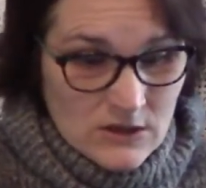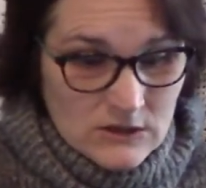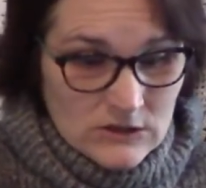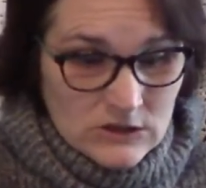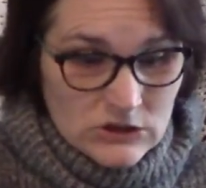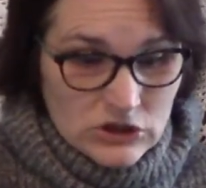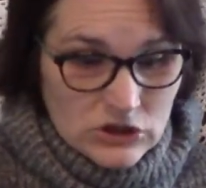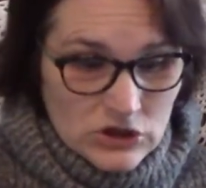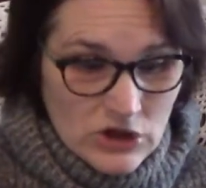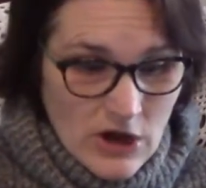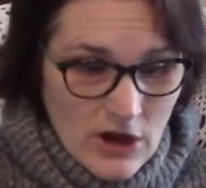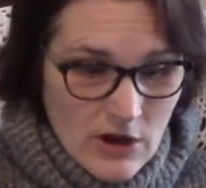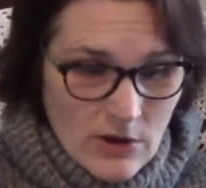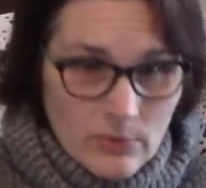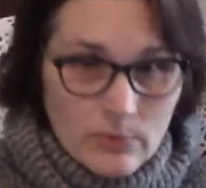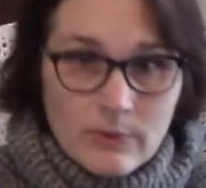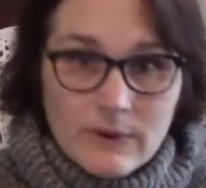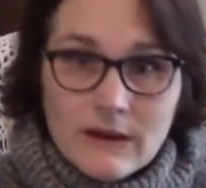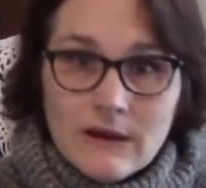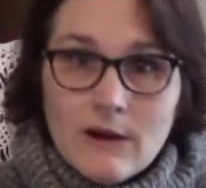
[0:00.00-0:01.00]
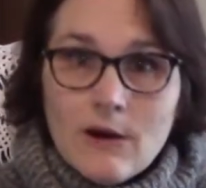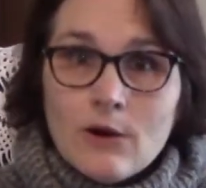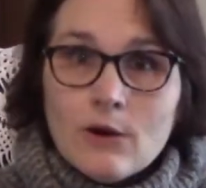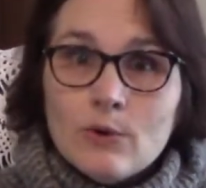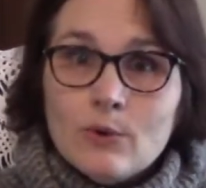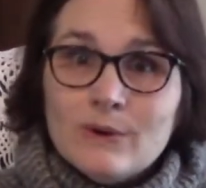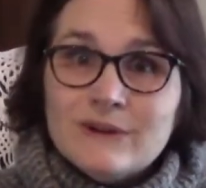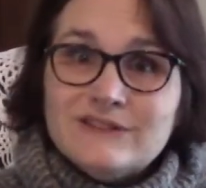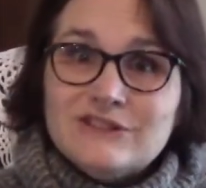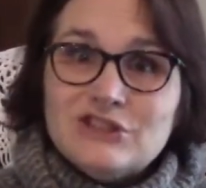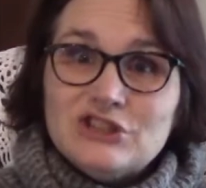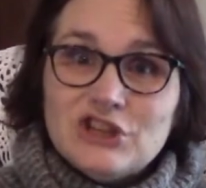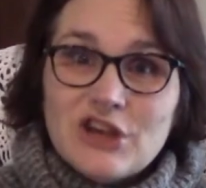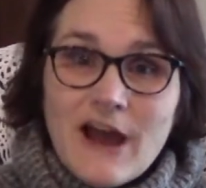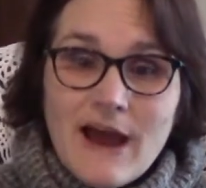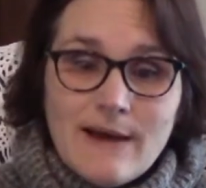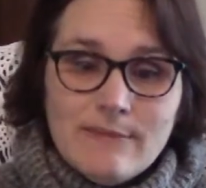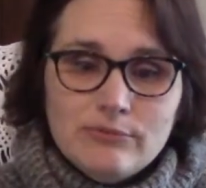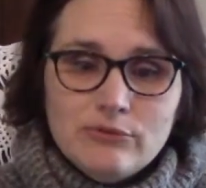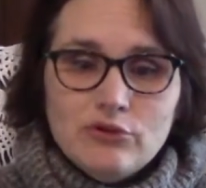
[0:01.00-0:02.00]
So we are on
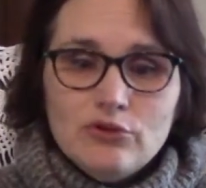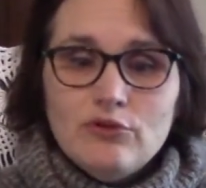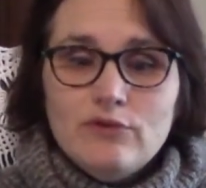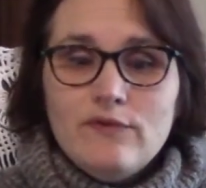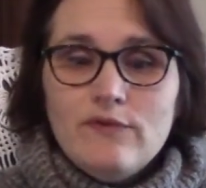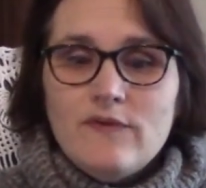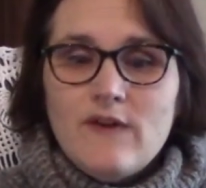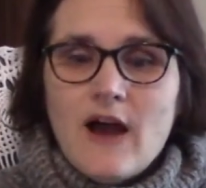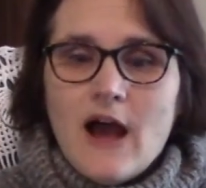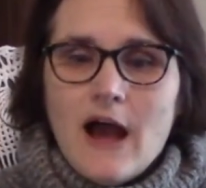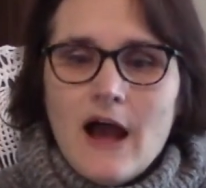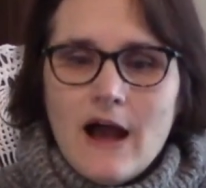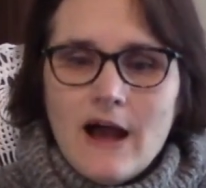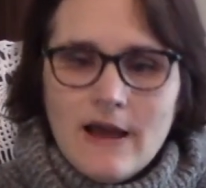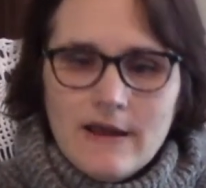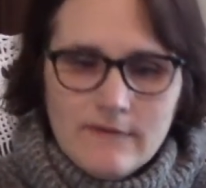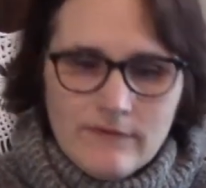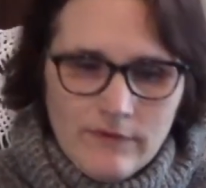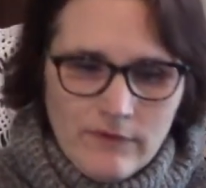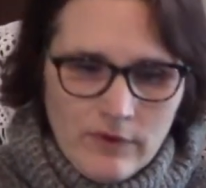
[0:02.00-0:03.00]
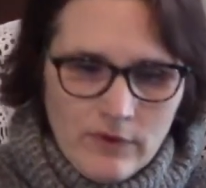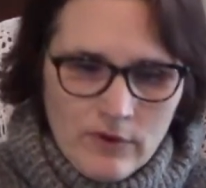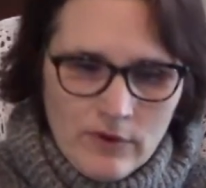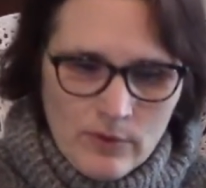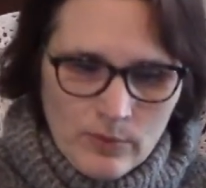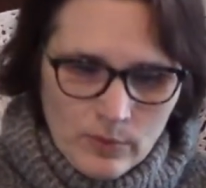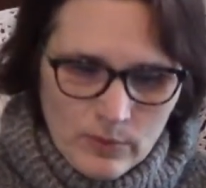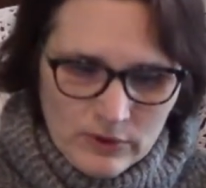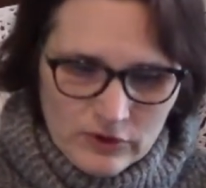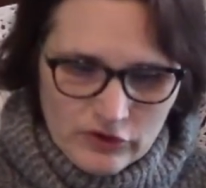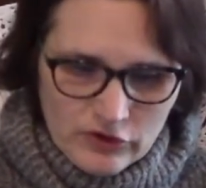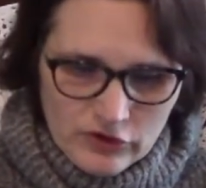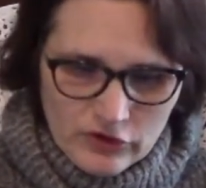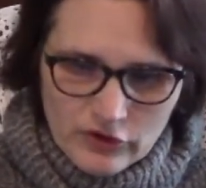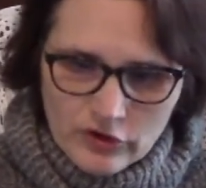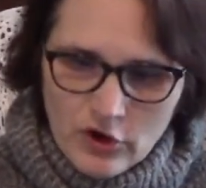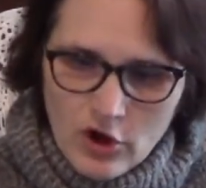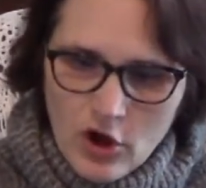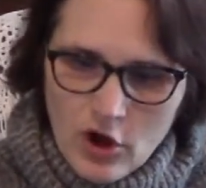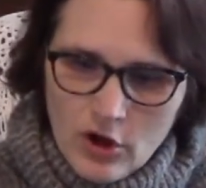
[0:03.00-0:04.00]
chapter 5, which is
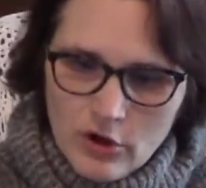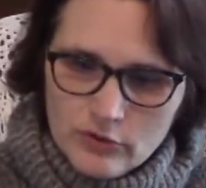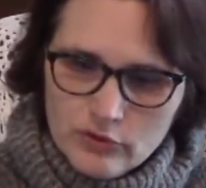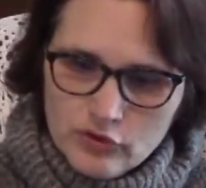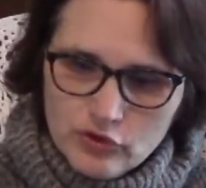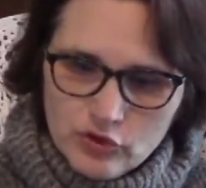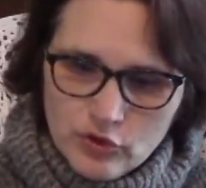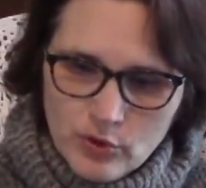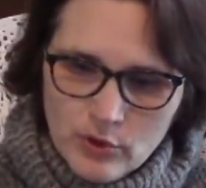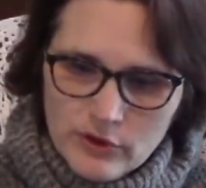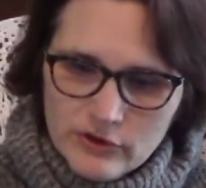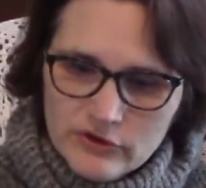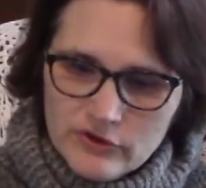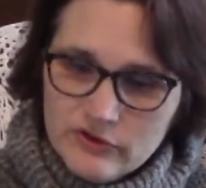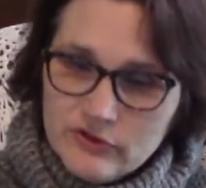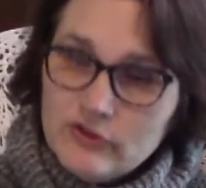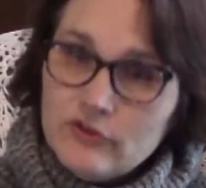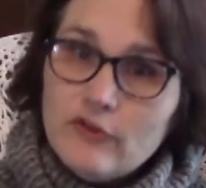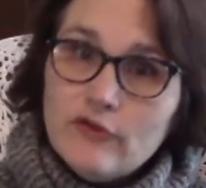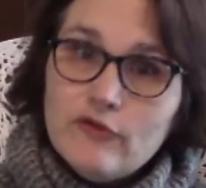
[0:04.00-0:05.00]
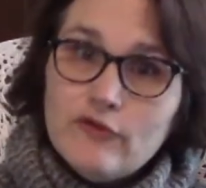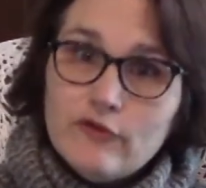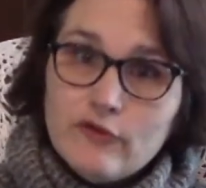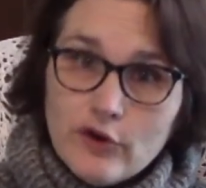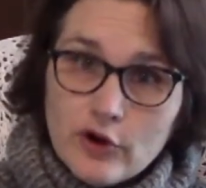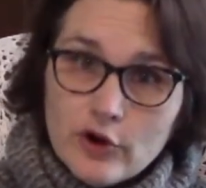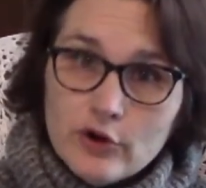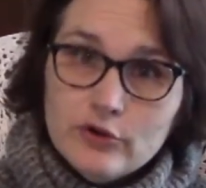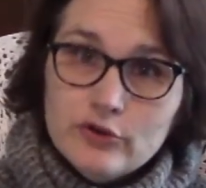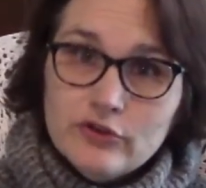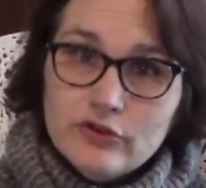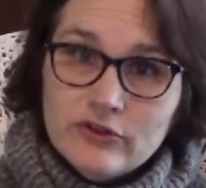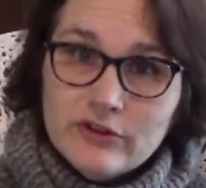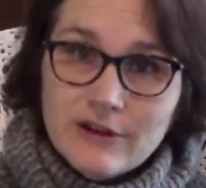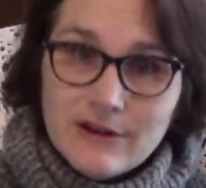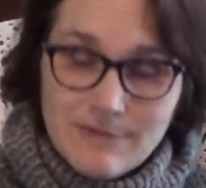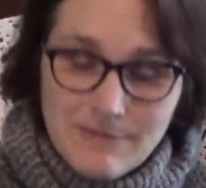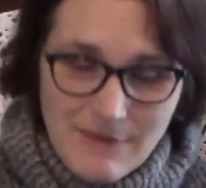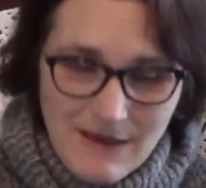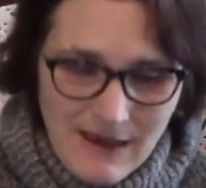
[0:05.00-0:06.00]
called George's First
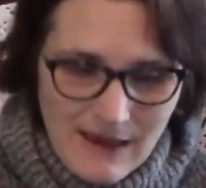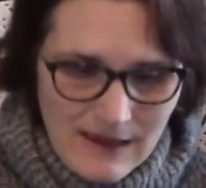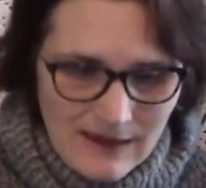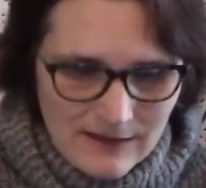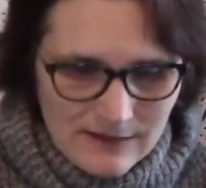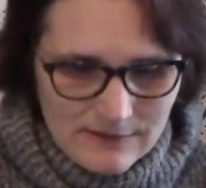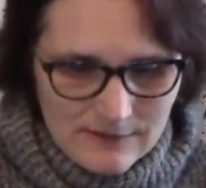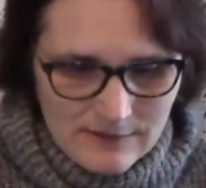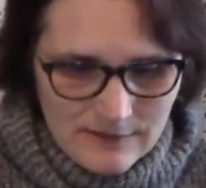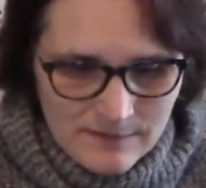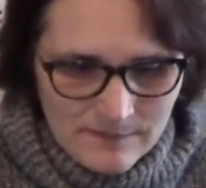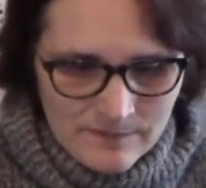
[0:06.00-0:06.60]
Command.